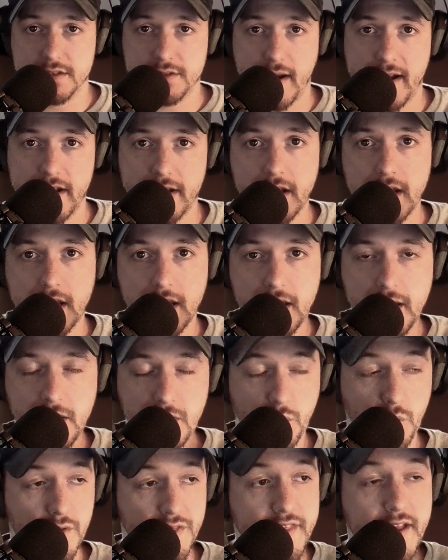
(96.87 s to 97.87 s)
is threatened,
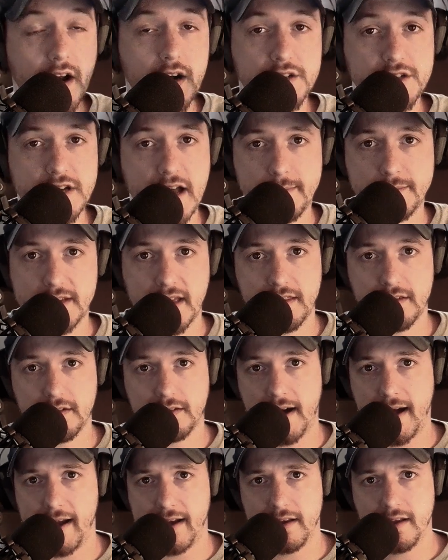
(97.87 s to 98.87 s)
when their job's on the
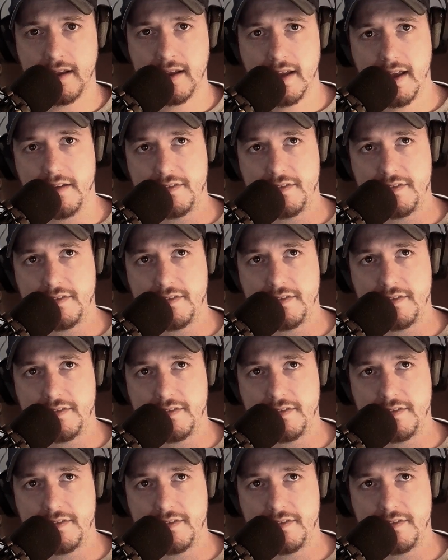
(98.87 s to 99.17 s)
line.